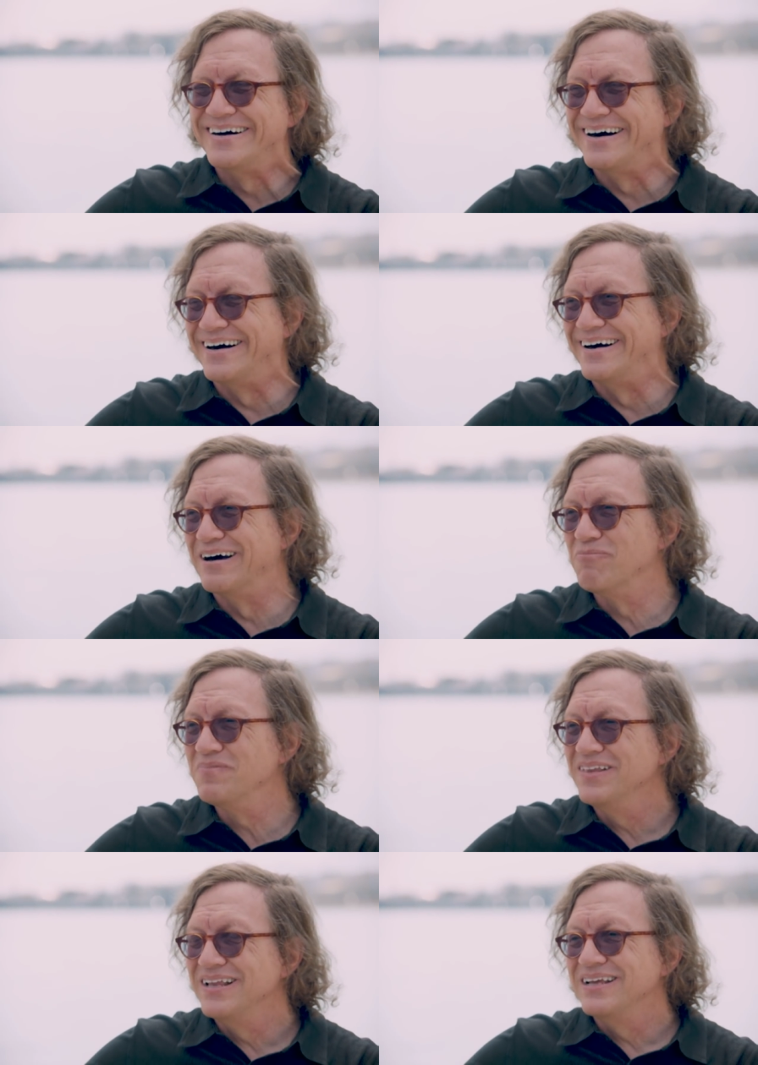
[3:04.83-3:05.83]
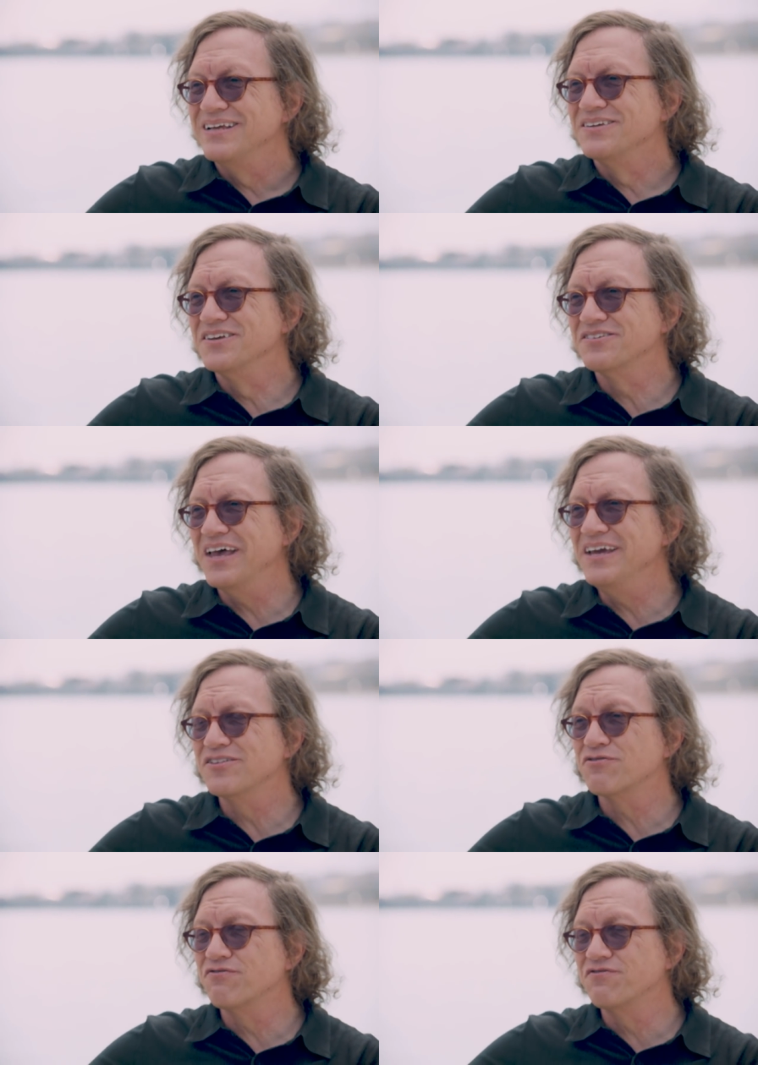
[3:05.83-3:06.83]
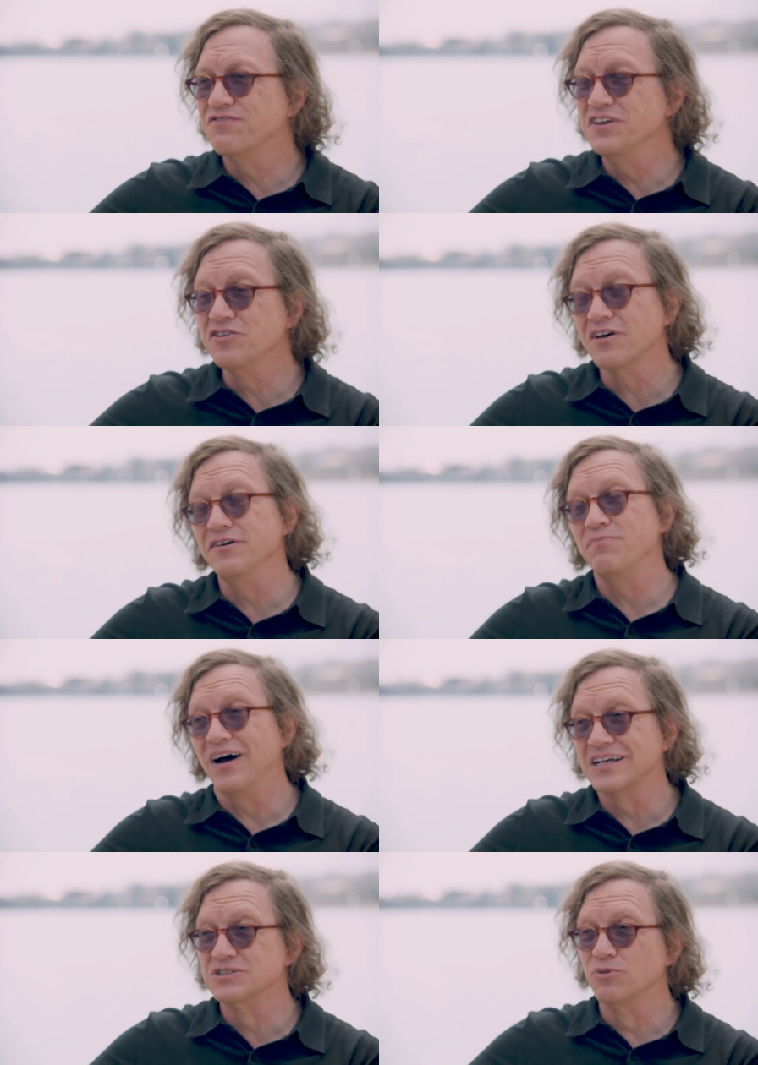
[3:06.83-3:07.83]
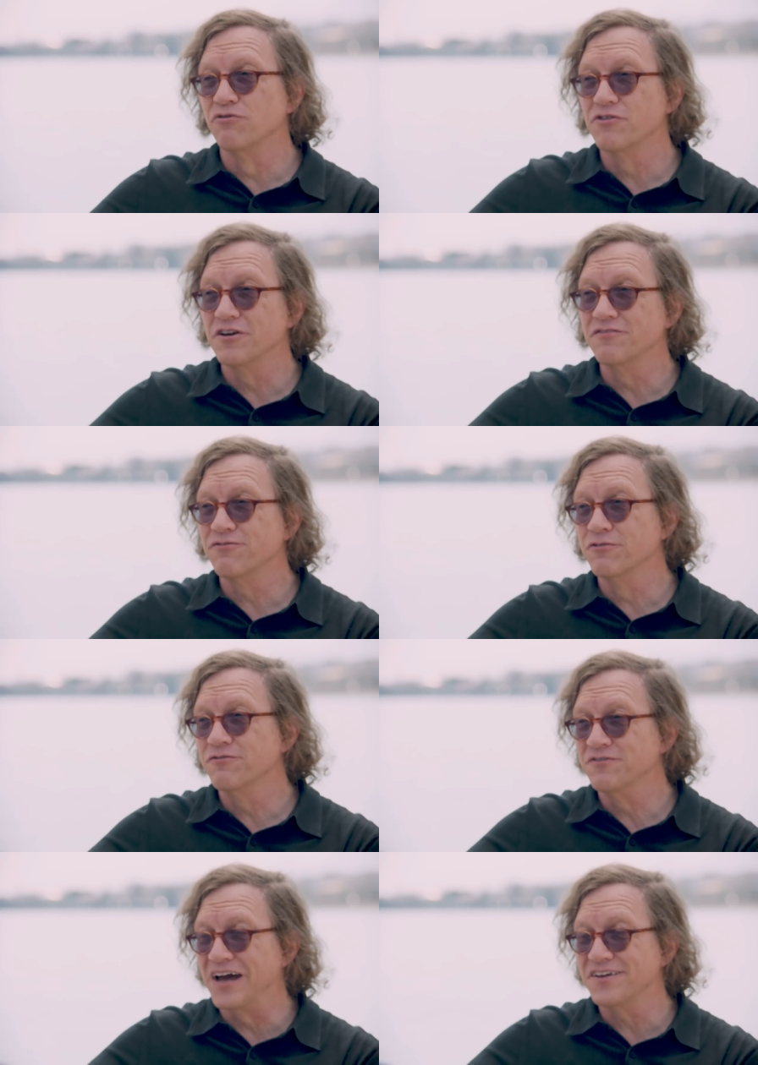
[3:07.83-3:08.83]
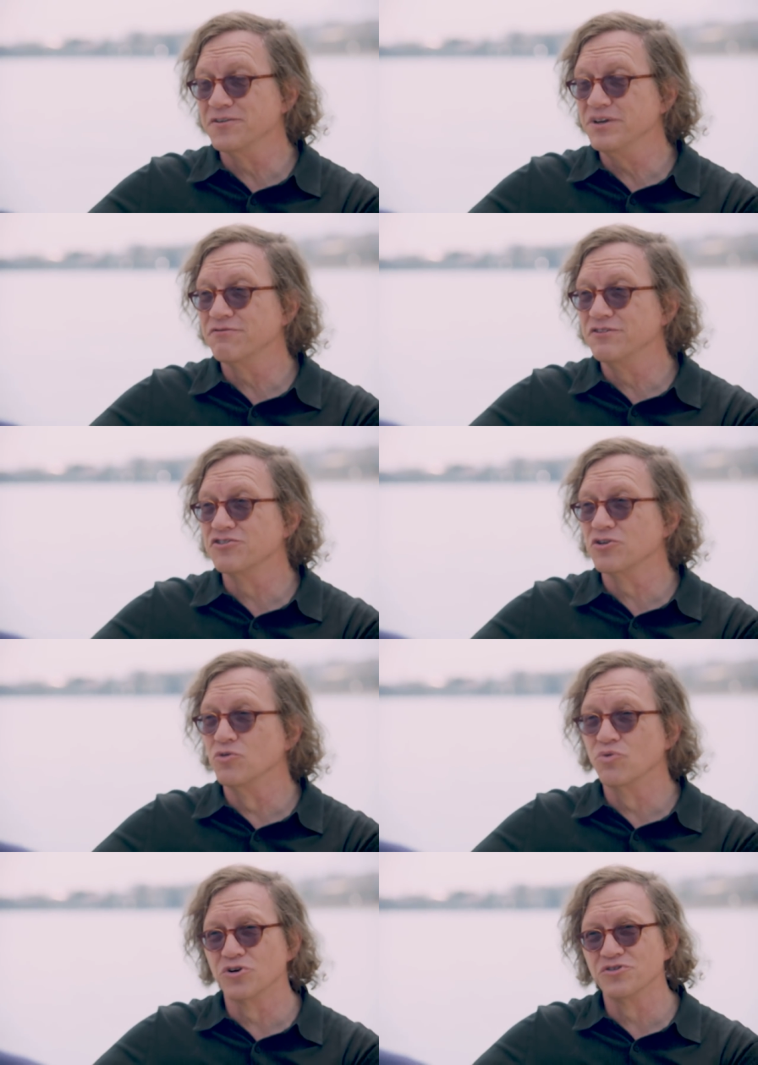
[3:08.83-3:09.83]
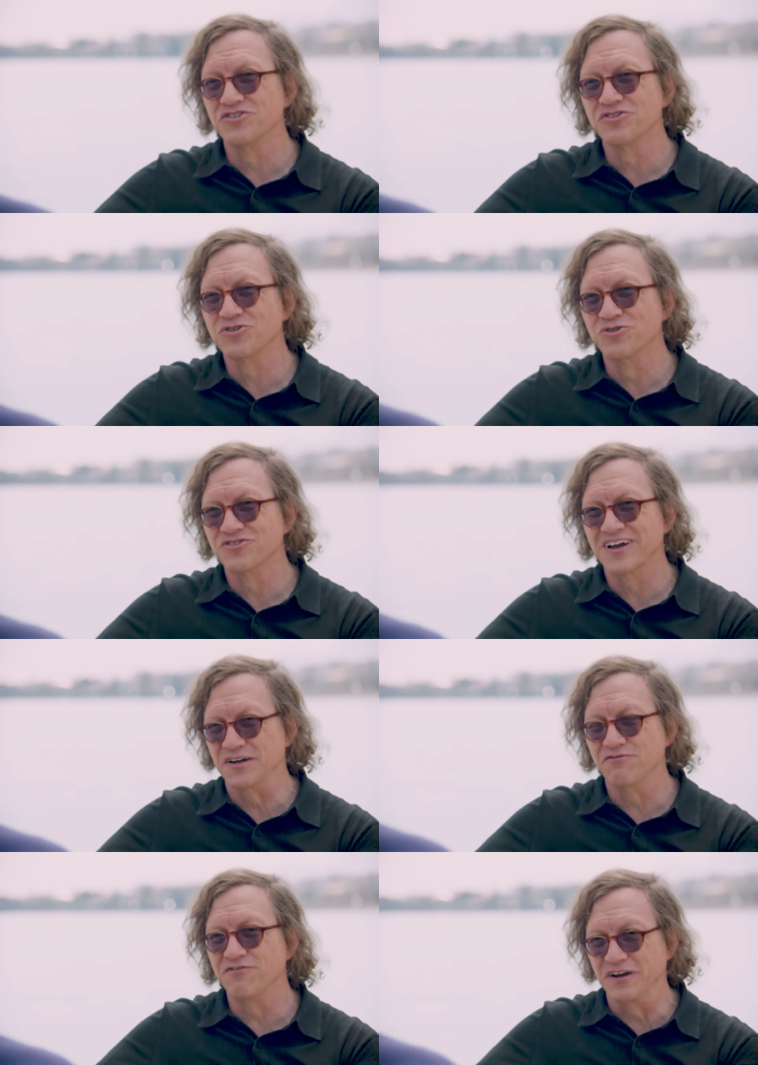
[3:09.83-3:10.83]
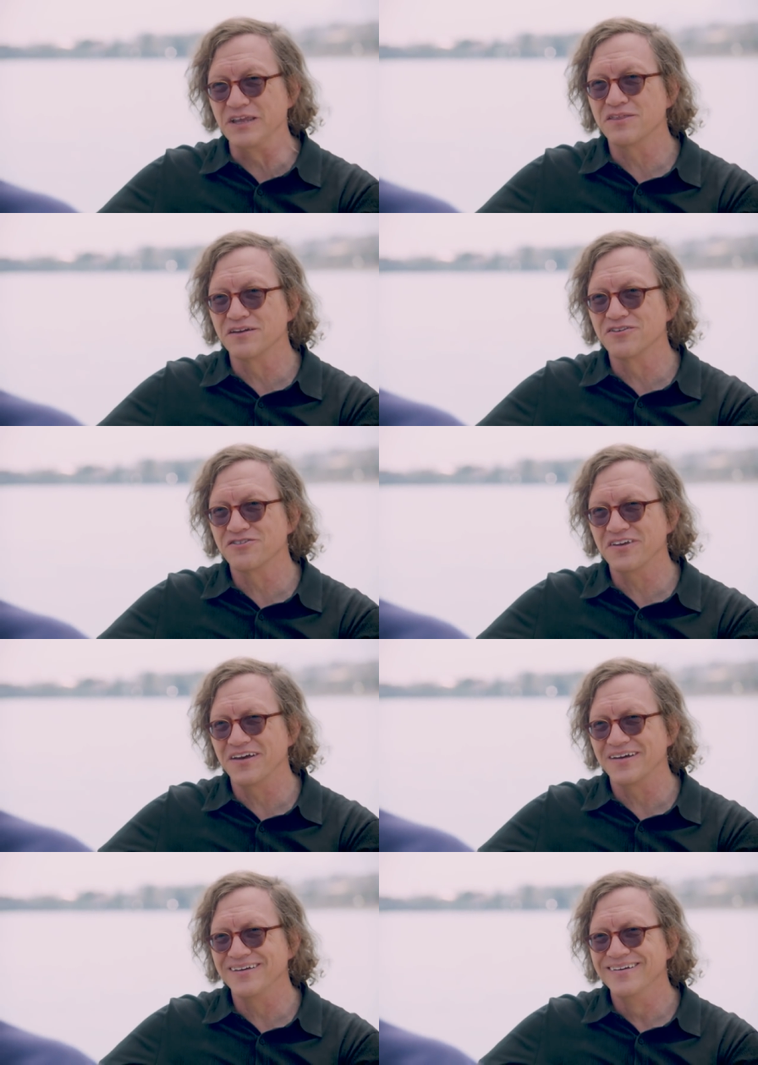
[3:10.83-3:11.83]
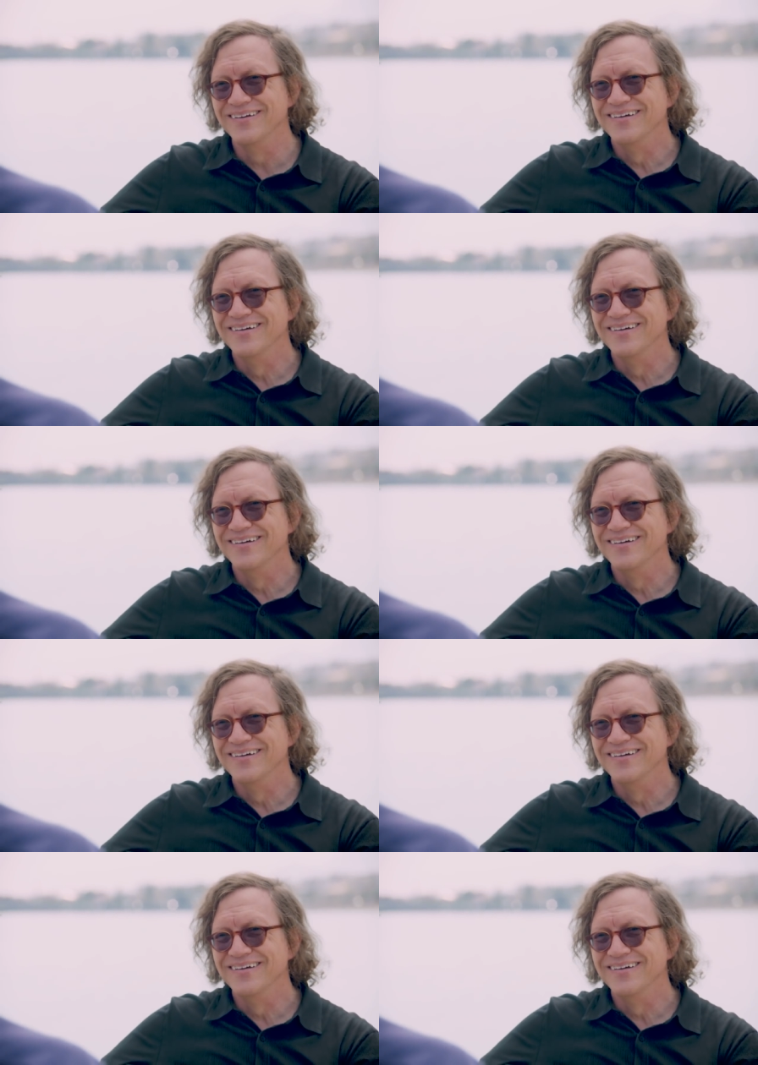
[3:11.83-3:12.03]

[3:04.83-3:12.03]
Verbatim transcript: To say it's physically possible for there not to be a physical world is, of course, a kind of funny thing to say.